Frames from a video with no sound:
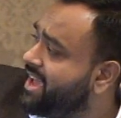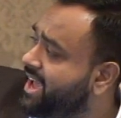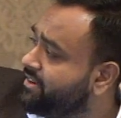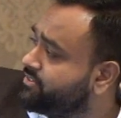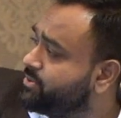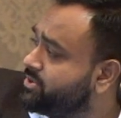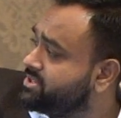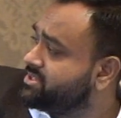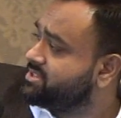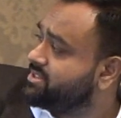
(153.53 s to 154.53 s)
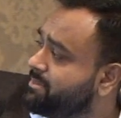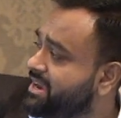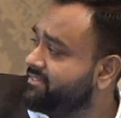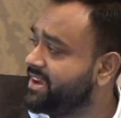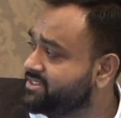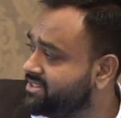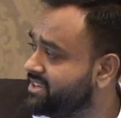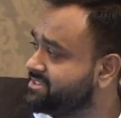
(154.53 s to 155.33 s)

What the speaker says: And of course, the manufacturing